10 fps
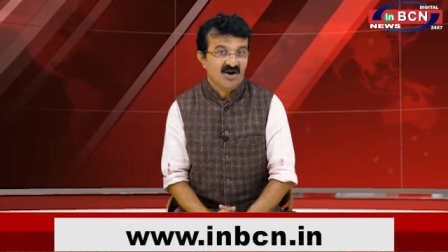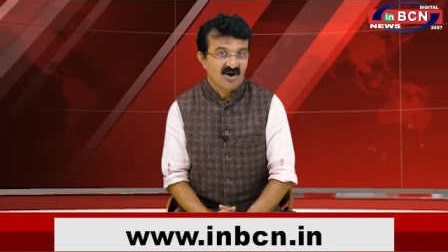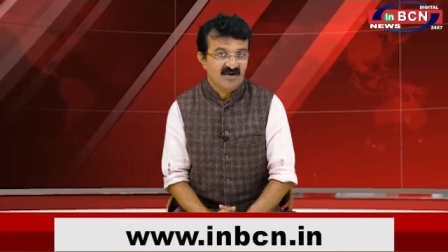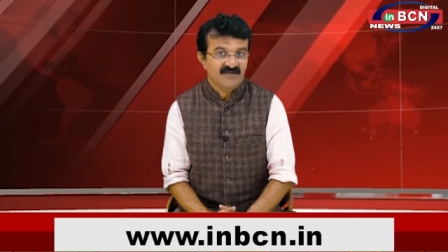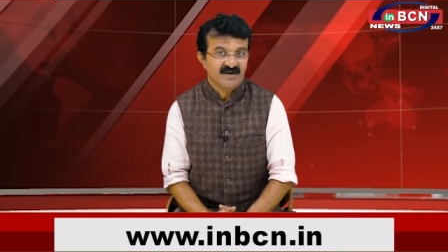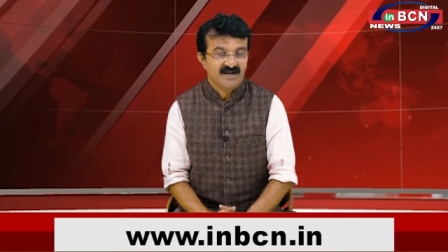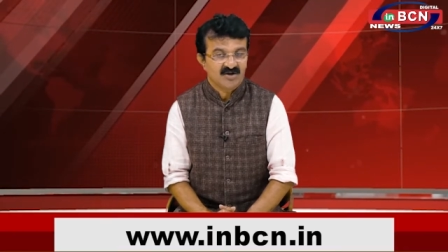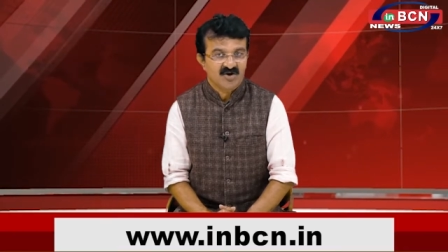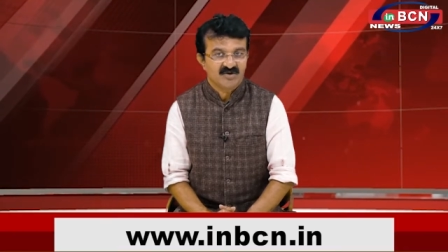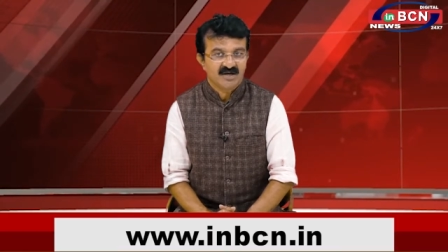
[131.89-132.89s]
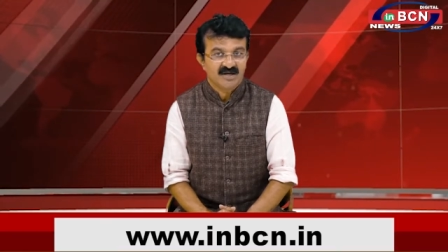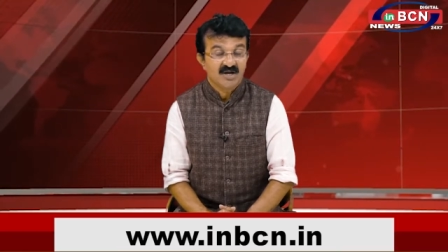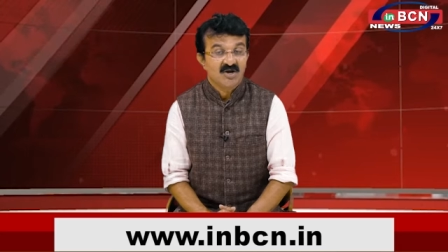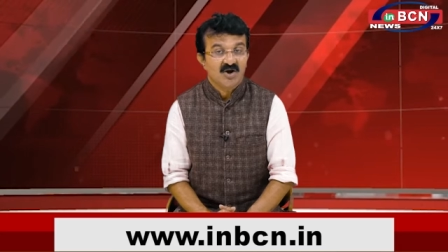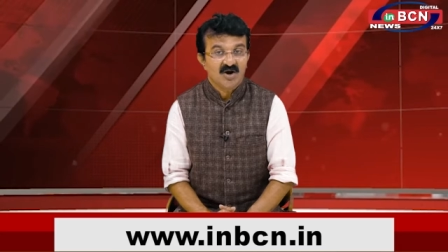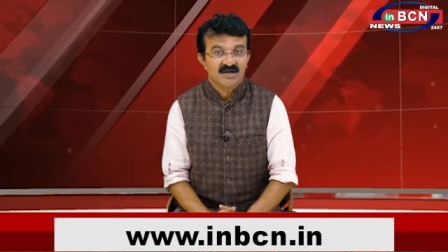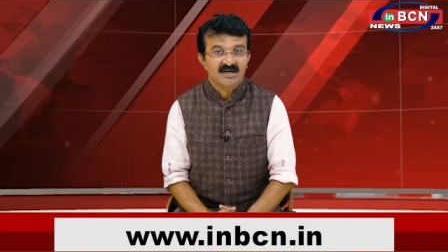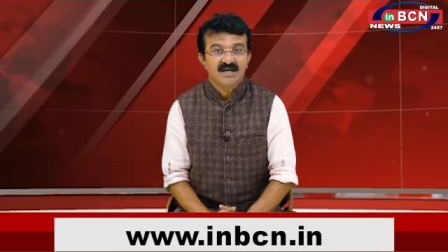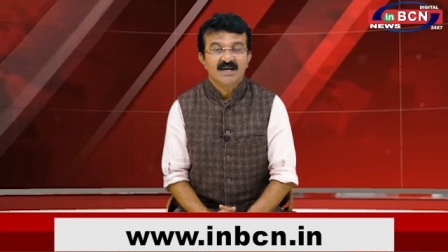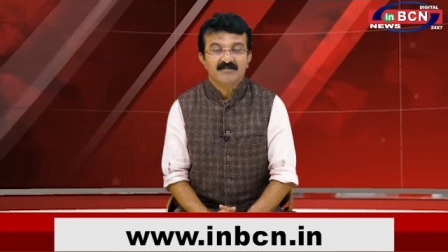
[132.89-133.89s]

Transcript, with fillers: offline, online or